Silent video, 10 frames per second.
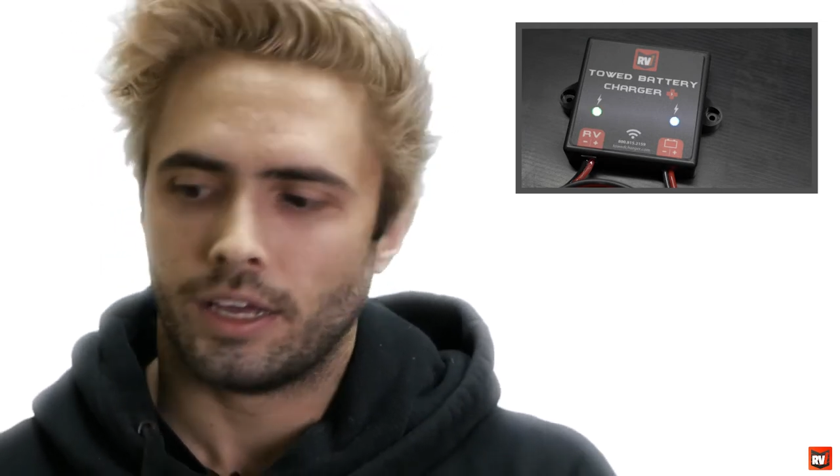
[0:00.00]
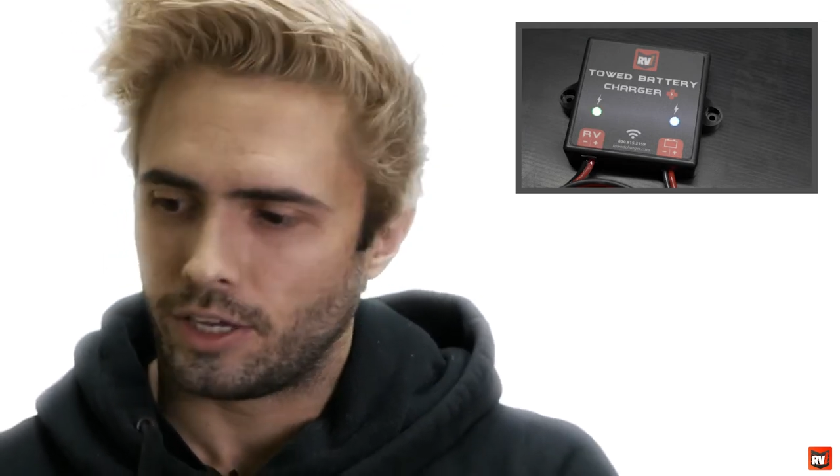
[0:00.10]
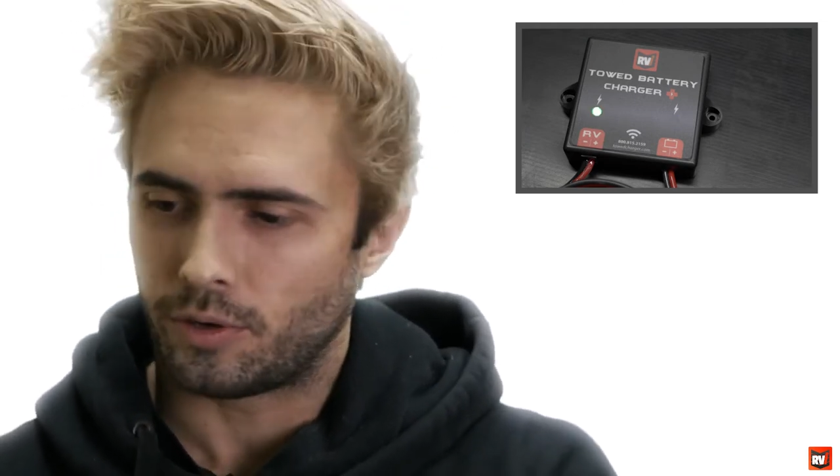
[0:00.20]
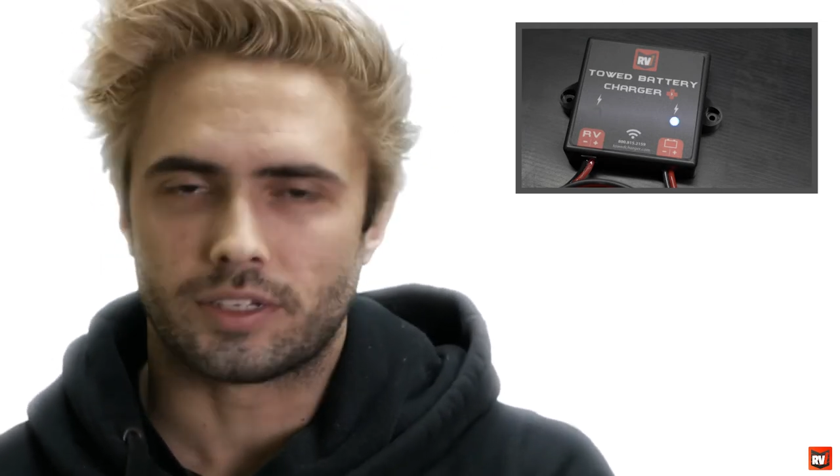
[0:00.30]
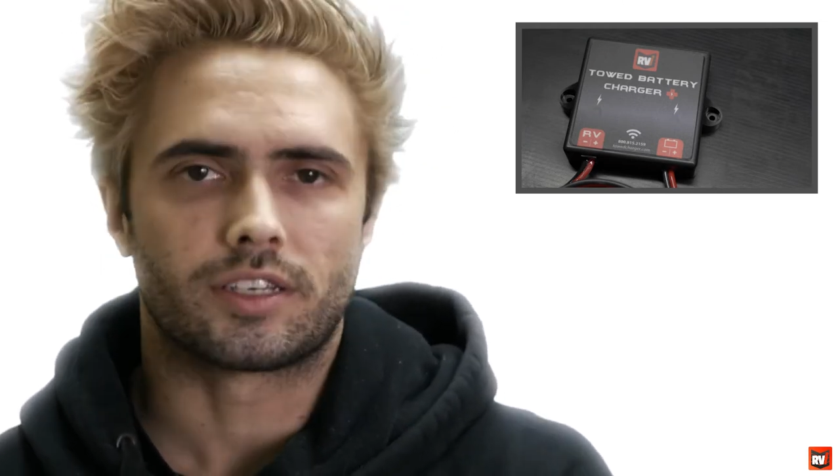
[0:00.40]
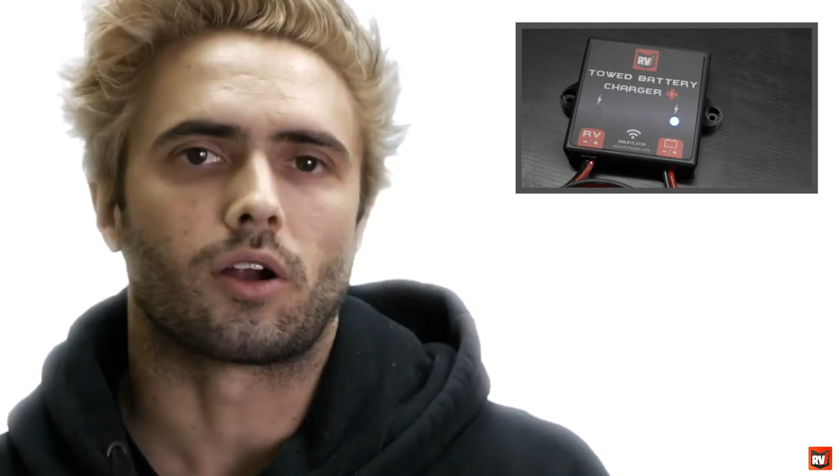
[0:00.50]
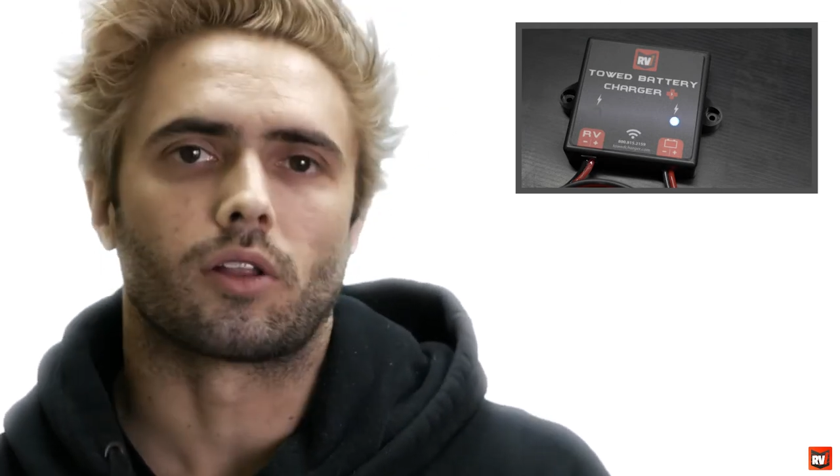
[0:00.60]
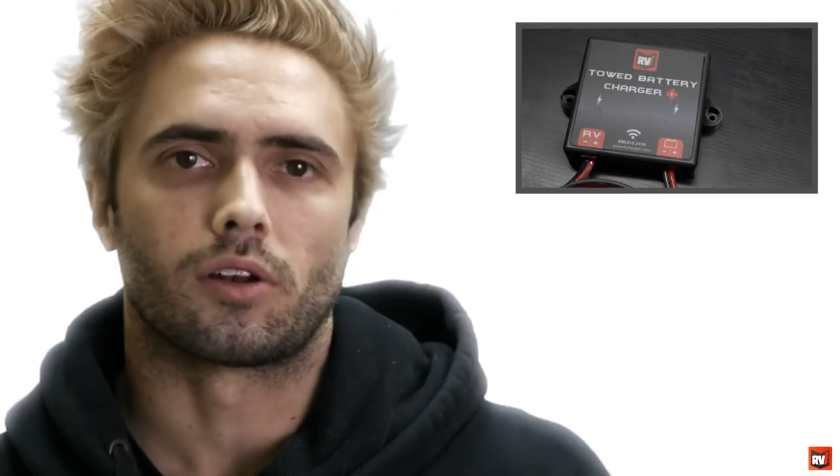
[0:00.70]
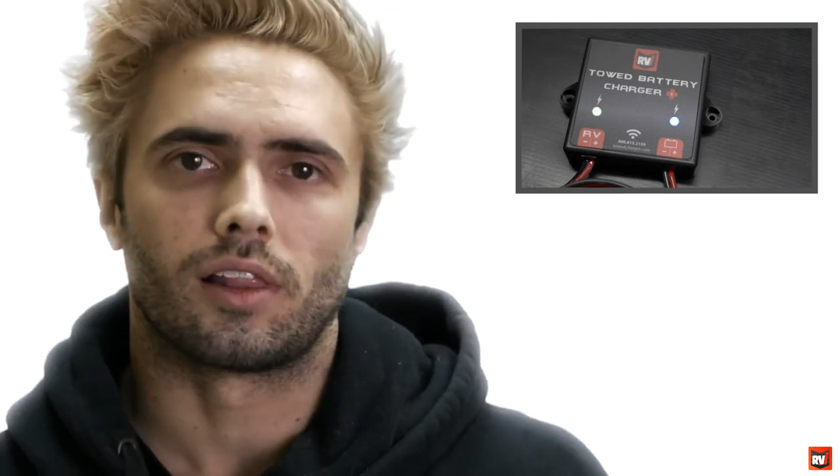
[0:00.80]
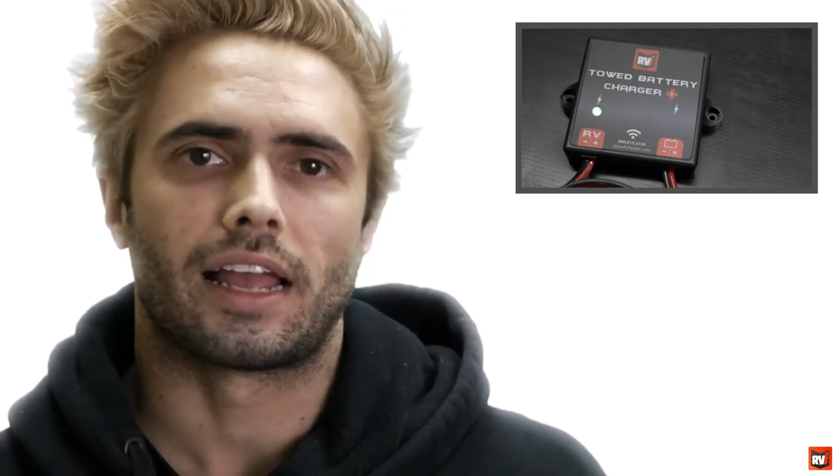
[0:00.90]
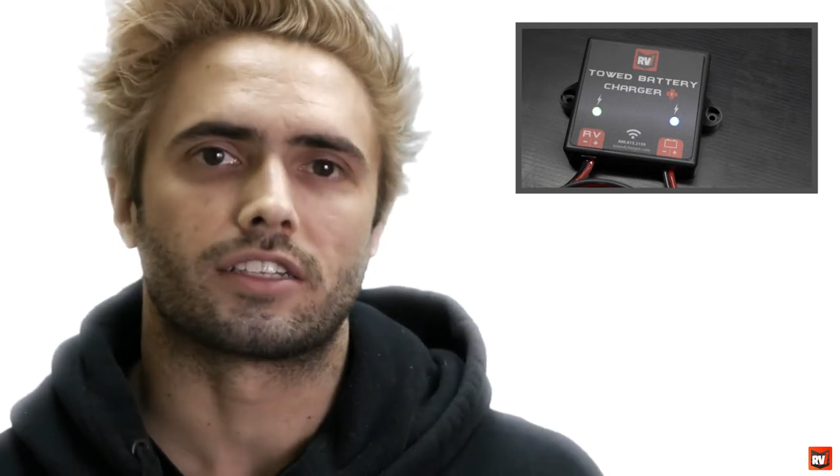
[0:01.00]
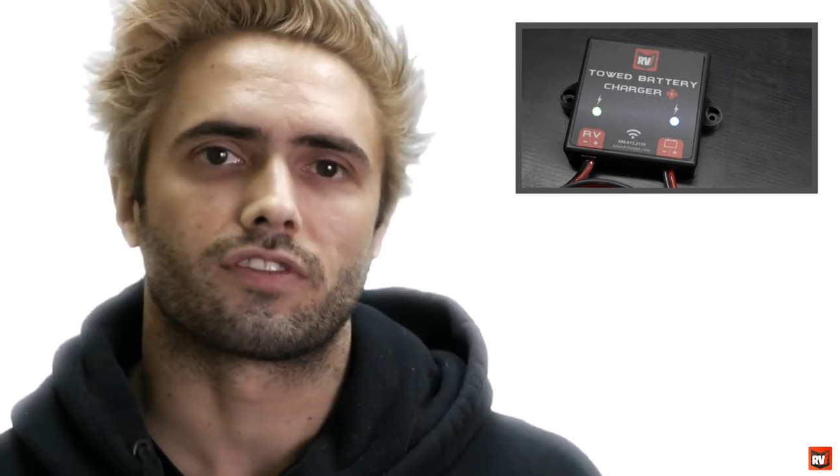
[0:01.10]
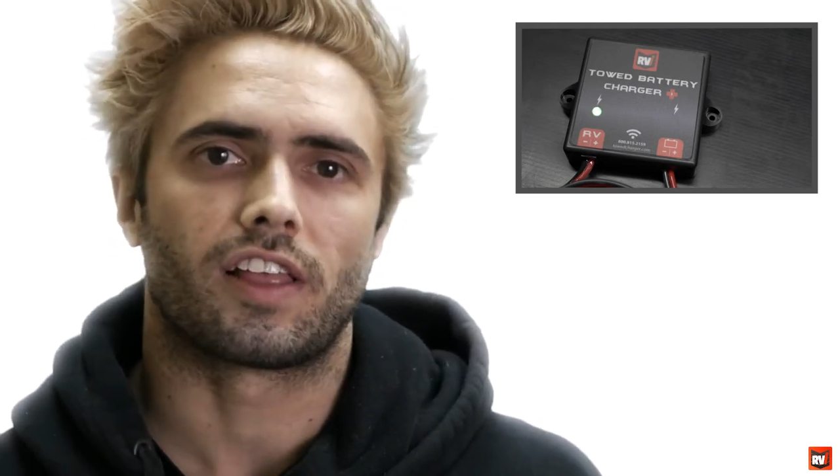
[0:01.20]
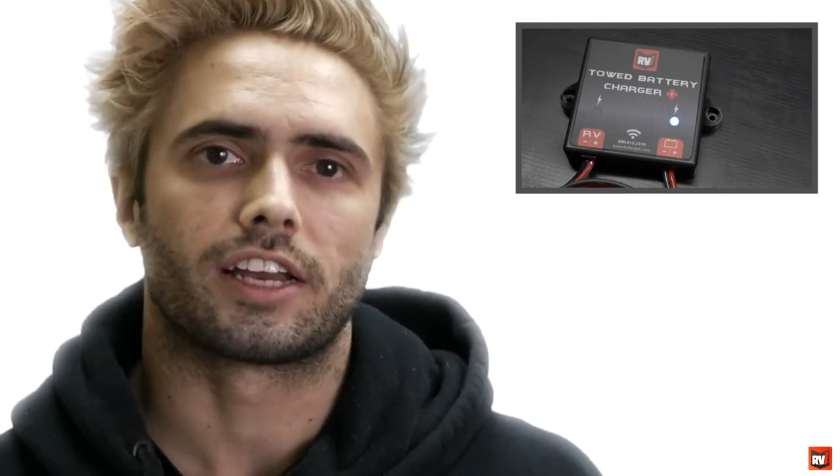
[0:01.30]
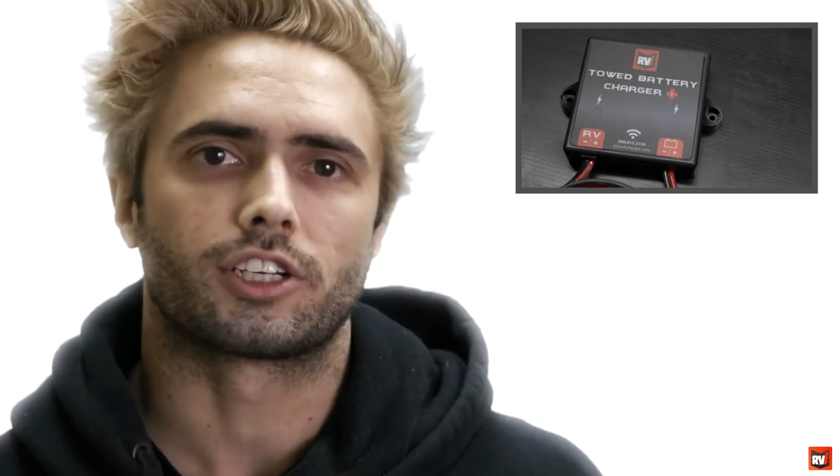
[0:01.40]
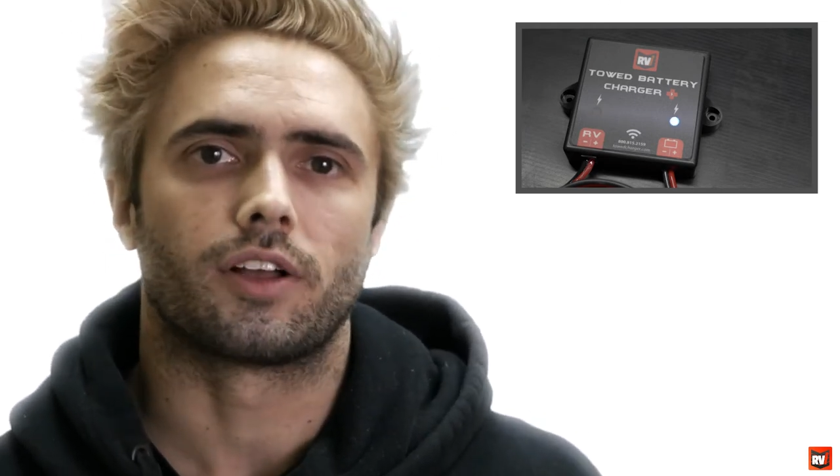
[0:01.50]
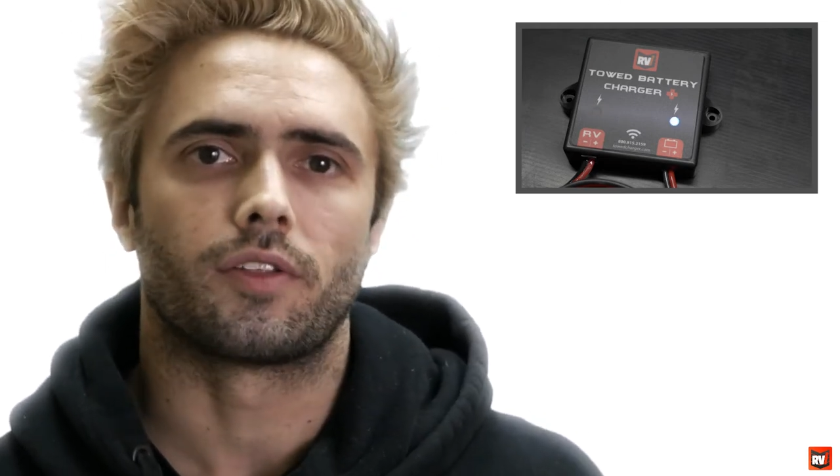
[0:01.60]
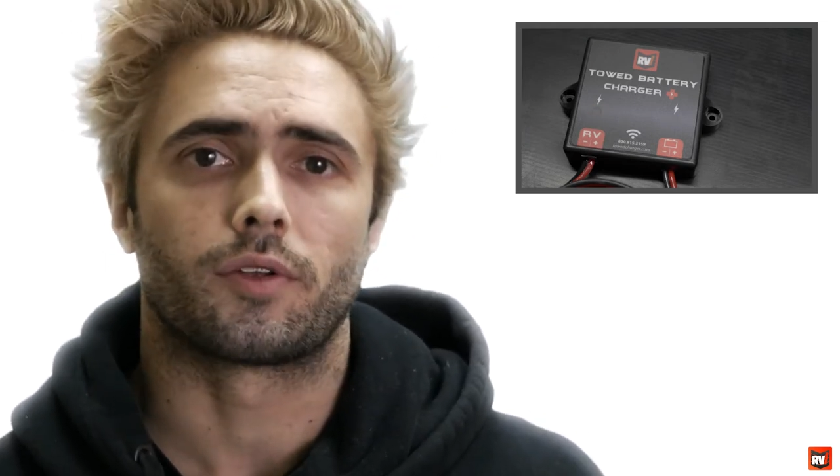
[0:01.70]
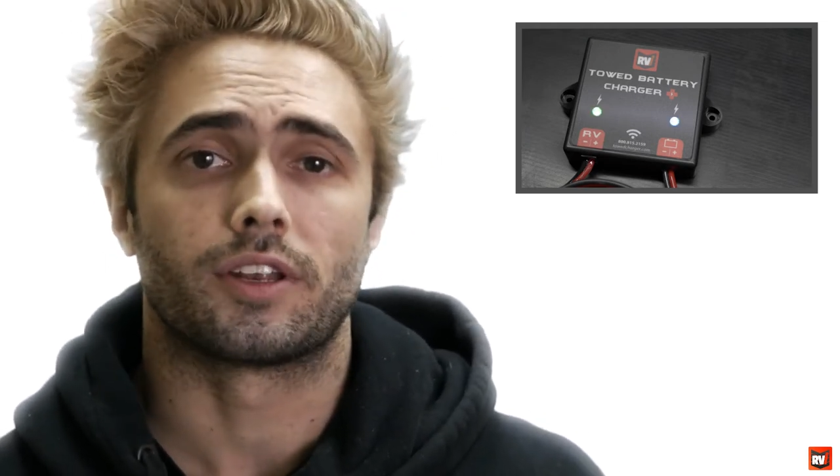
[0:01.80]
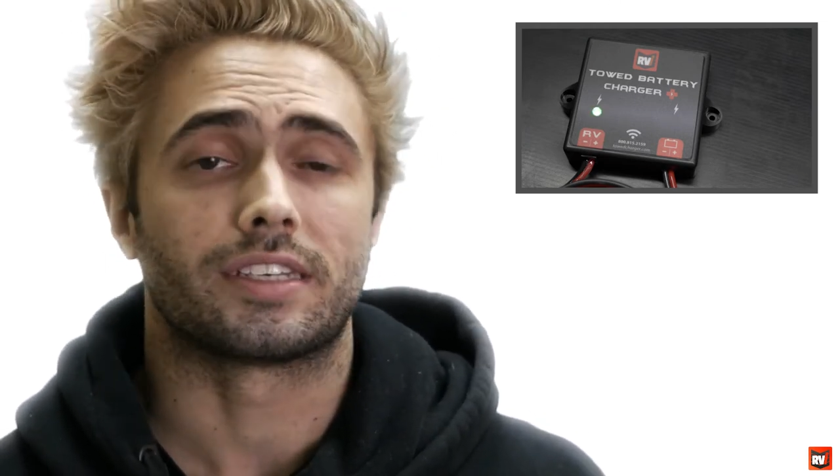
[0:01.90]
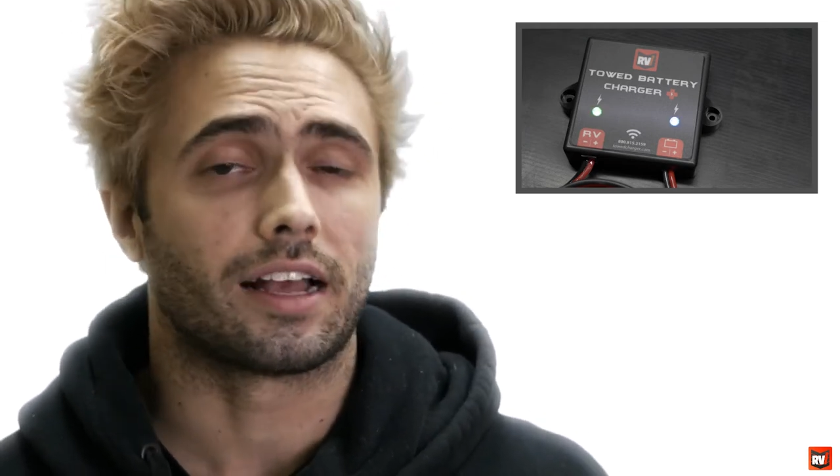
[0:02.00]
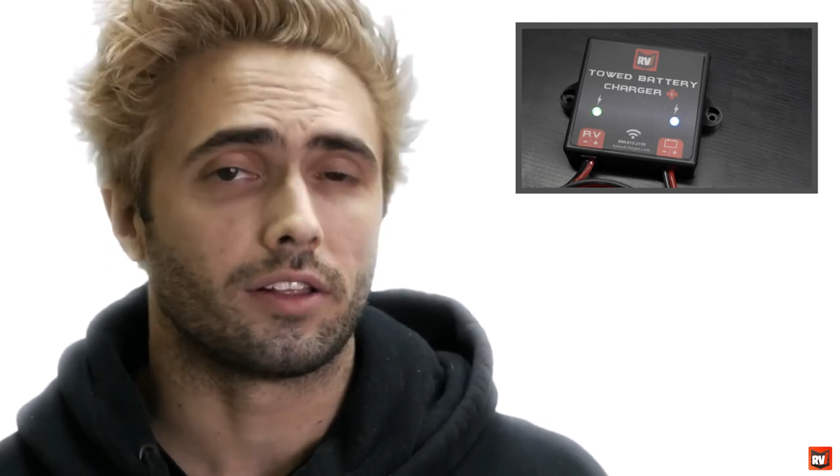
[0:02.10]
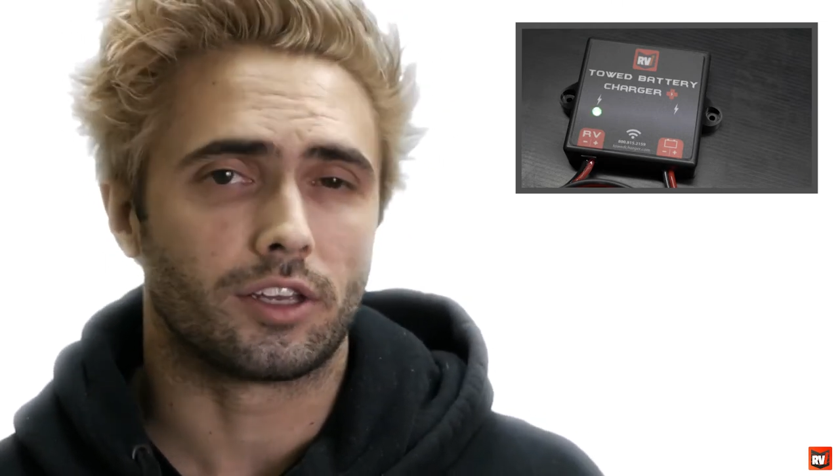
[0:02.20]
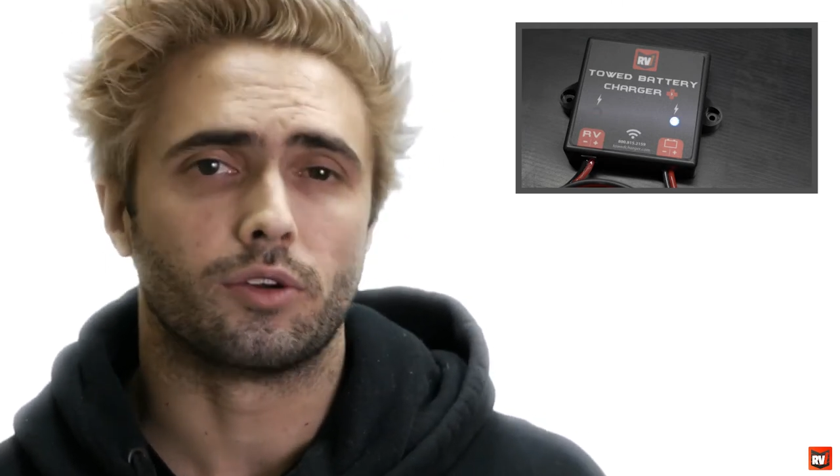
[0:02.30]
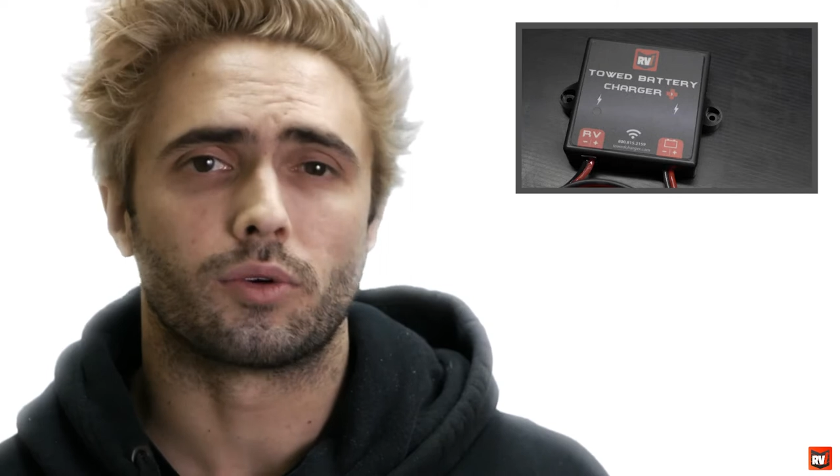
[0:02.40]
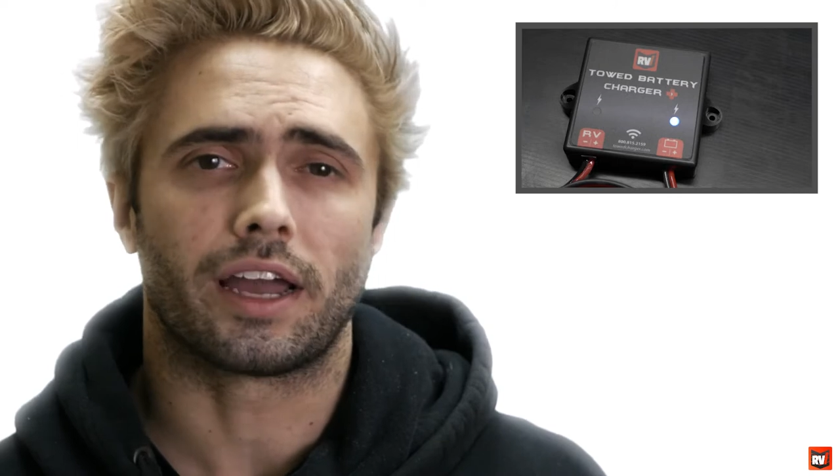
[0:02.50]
you can see our little lights flashing on there that tell you